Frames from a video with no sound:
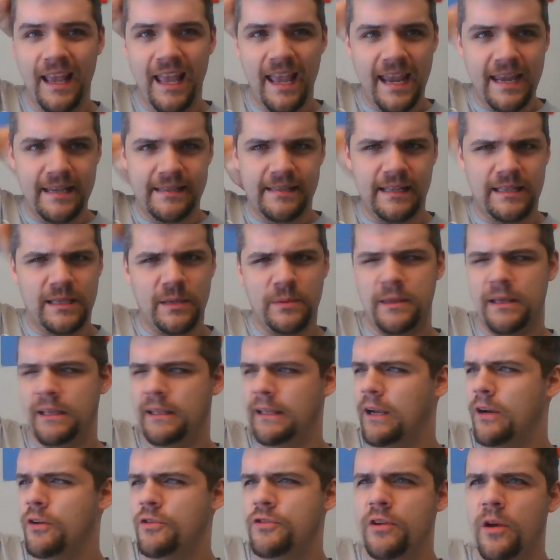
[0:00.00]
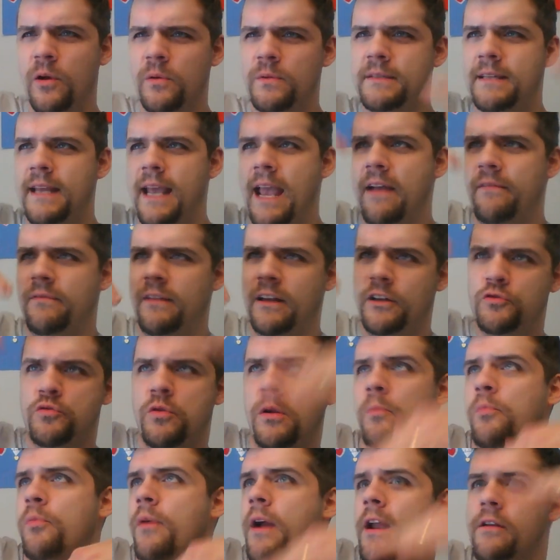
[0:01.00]
He sets up the glare drones to have, like,
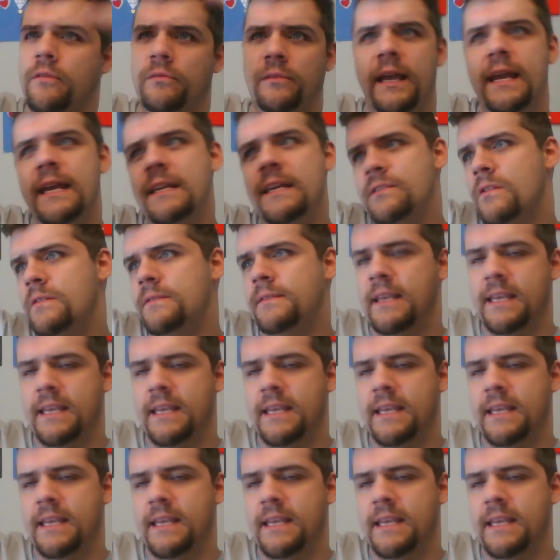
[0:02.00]
tripwire lasers.